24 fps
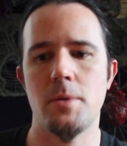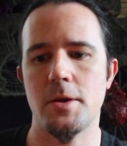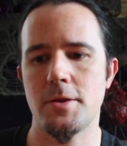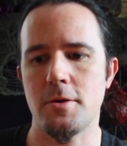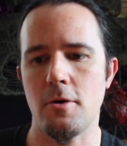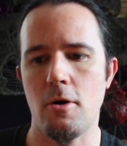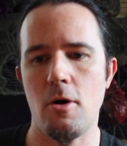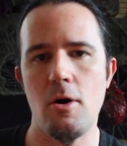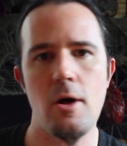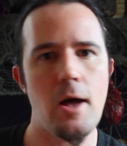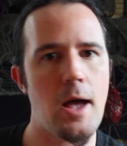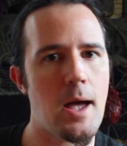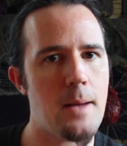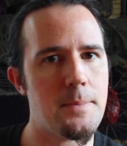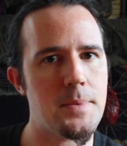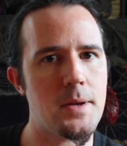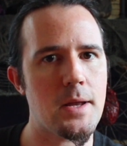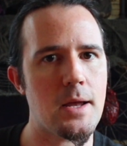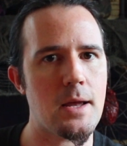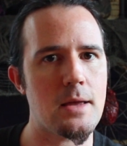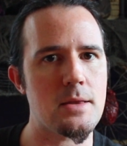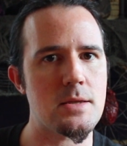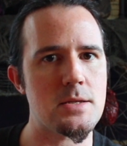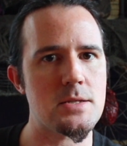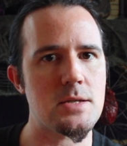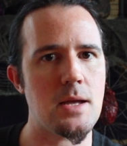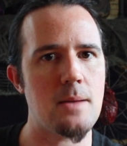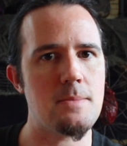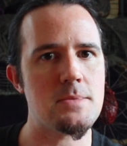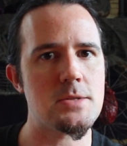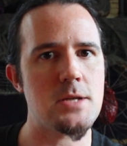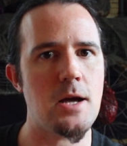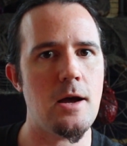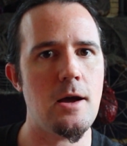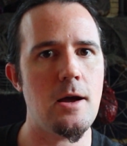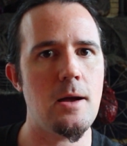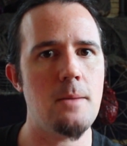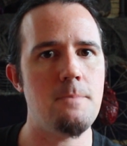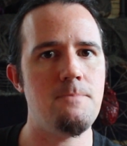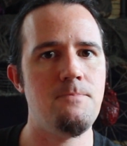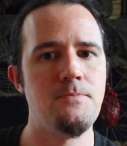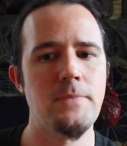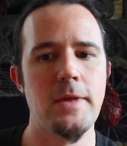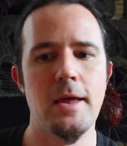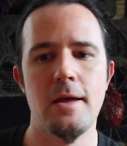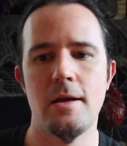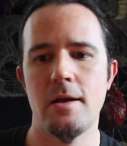but they're all happening at the same time.